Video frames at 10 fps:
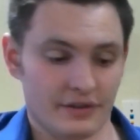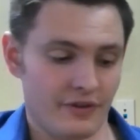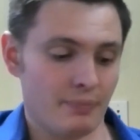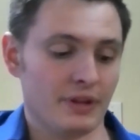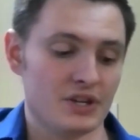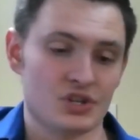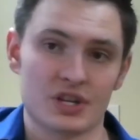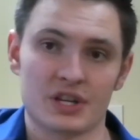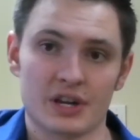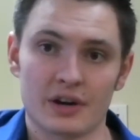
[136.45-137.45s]
If I play a
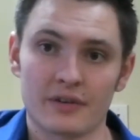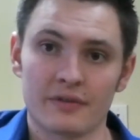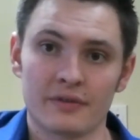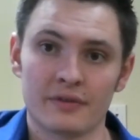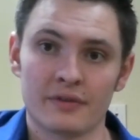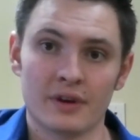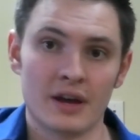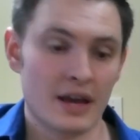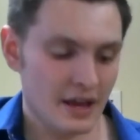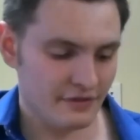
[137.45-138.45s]
G here,
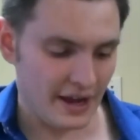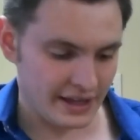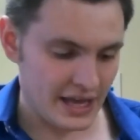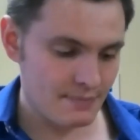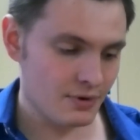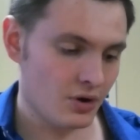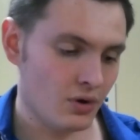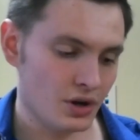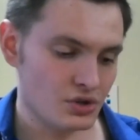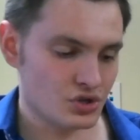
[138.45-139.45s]
if I capo
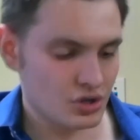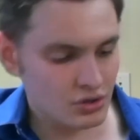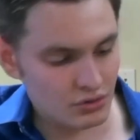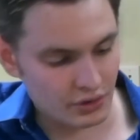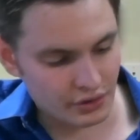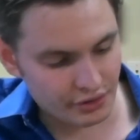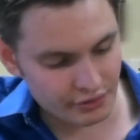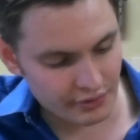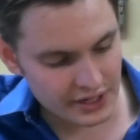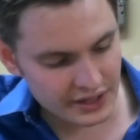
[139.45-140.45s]
on 2 or
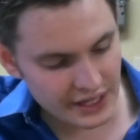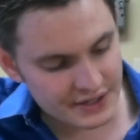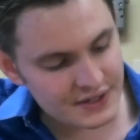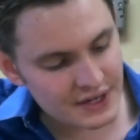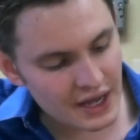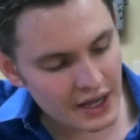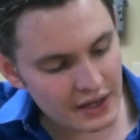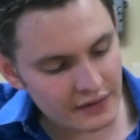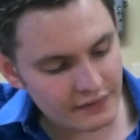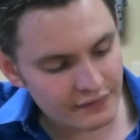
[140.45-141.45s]
3, let's say,